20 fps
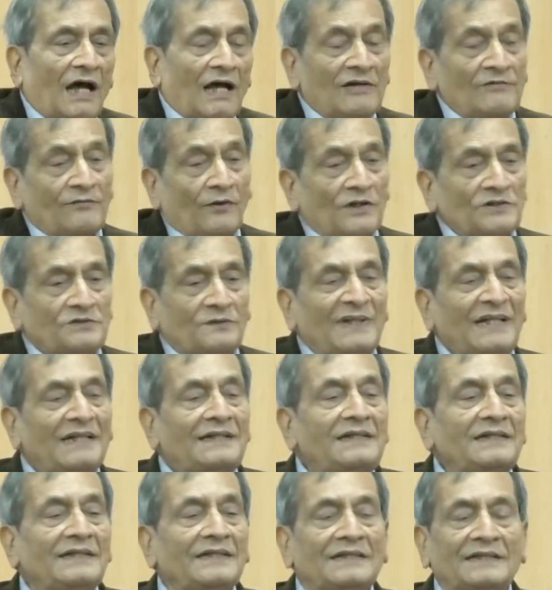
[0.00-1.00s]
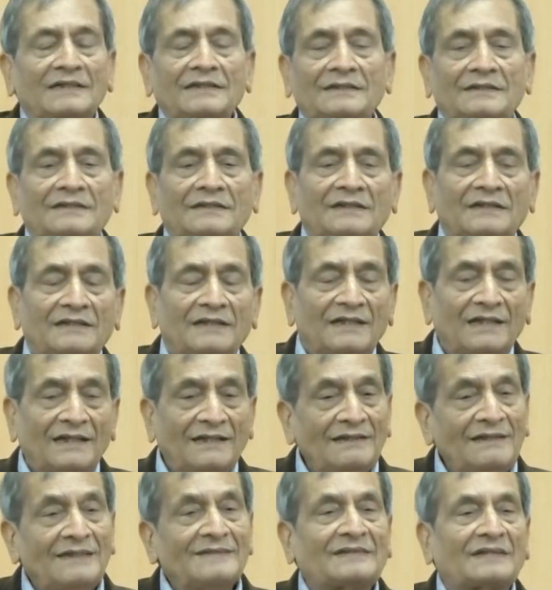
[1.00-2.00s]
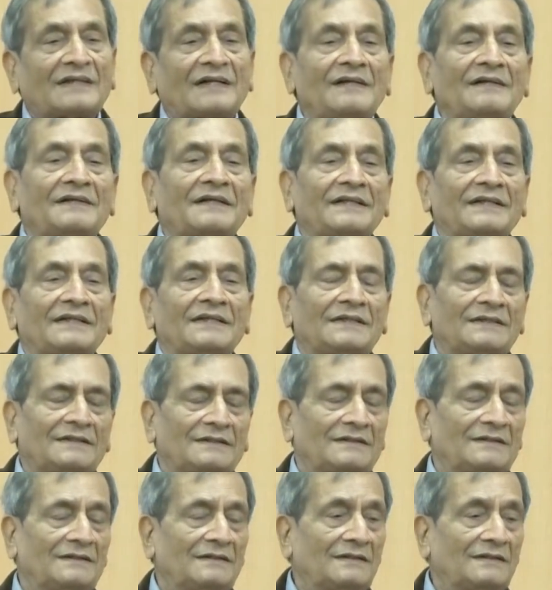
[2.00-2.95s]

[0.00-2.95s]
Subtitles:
Unfortunately, in this country,